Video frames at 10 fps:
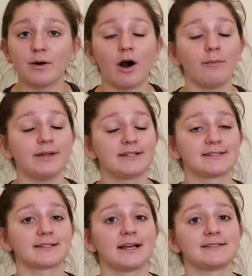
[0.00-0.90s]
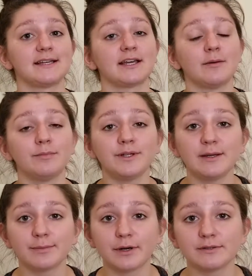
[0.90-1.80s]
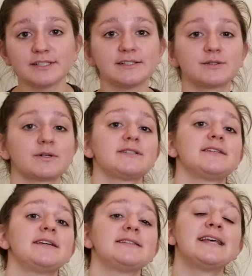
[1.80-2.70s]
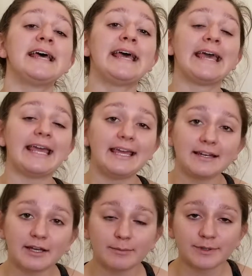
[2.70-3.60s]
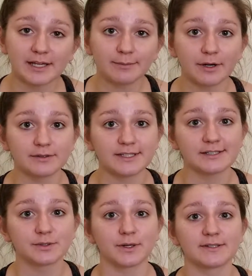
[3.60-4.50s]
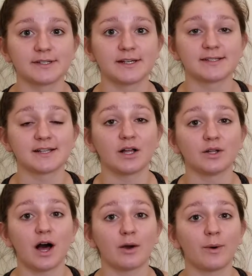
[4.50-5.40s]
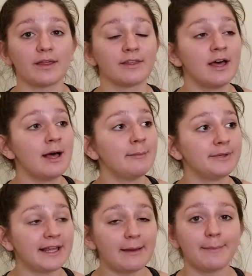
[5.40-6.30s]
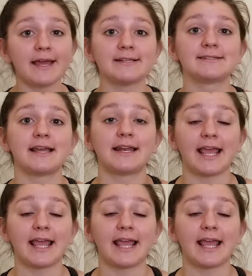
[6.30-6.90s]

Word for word: I'll be discussing complete protein sources, incomplete protein sources, along with plant-based and